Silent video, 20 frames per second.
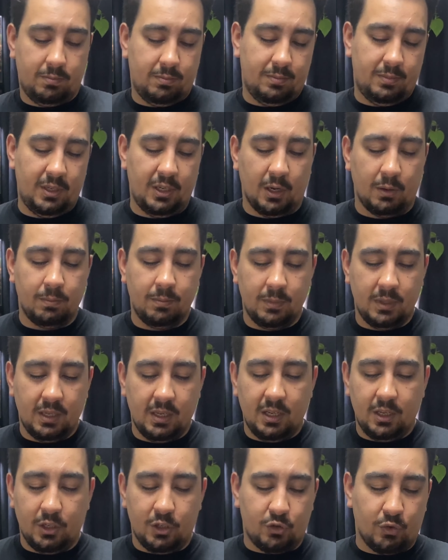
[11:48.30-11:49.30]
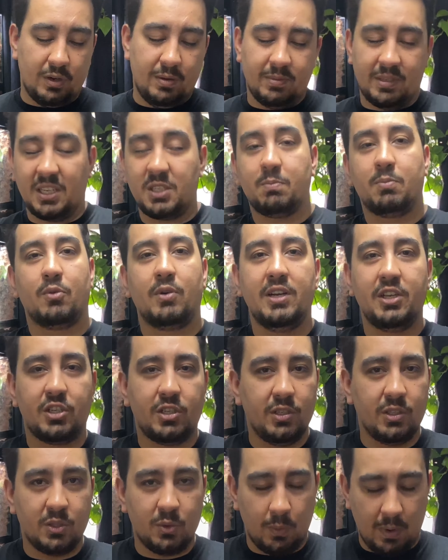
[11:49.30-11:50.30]
you know, dreams,
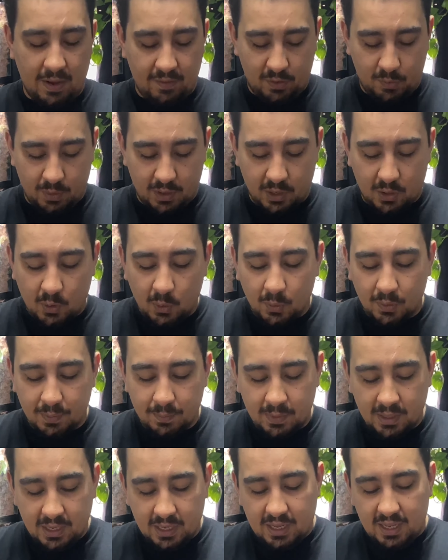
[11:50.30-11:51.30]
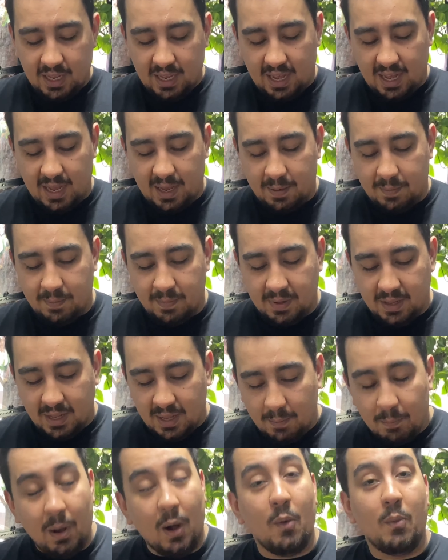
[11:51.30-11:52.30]
aspirations, whatever you want to call them.
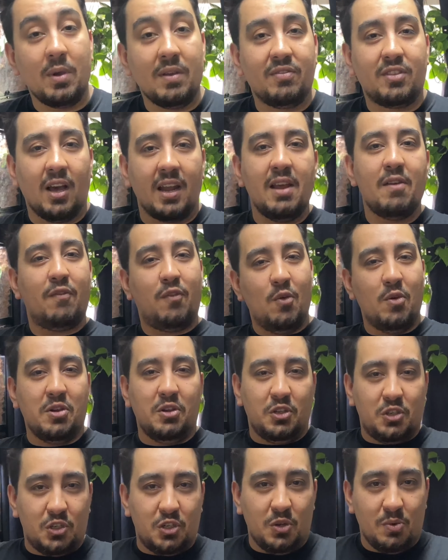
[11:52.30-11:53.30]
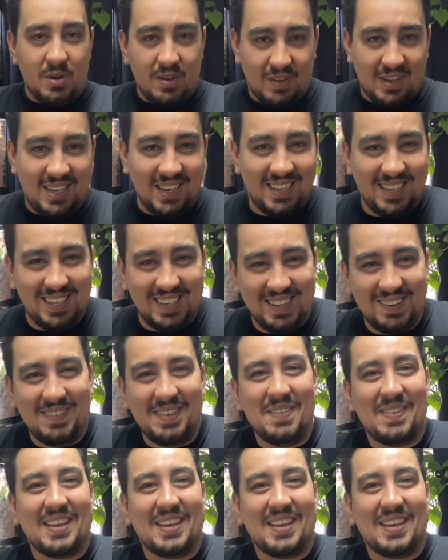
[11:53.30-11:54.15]
But we've done it for you, Stu. We've